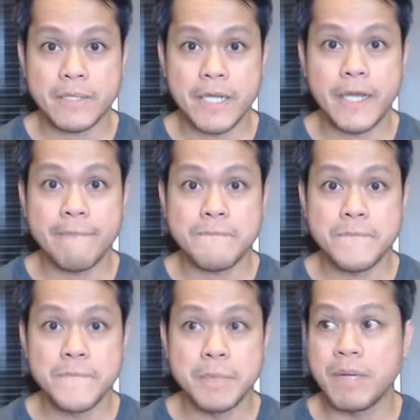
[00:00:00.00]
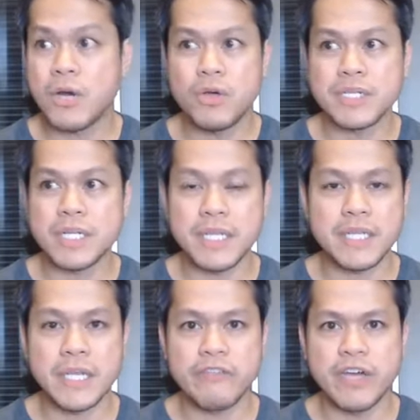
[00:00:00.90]
Right? May mga
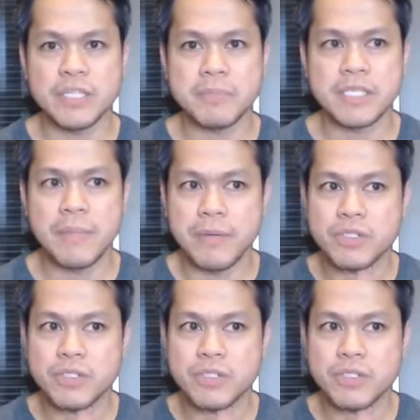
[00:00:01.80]
contradicting advice ba sila?